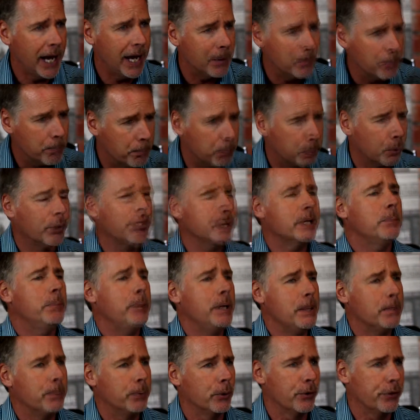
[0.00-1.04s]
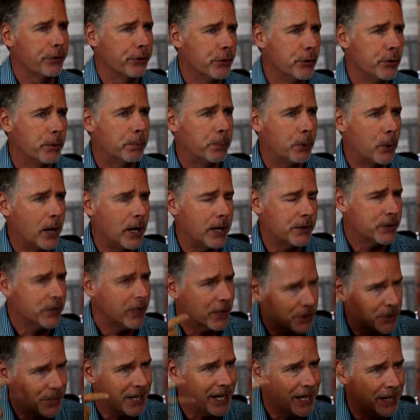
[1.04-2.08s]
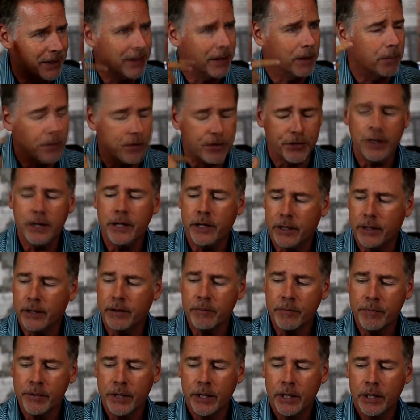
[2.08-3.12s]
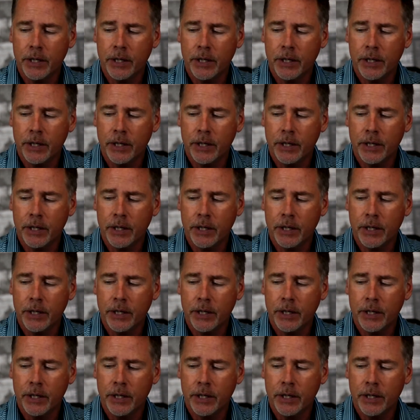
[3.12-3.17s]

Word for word: and bring people through the process, get them thinking.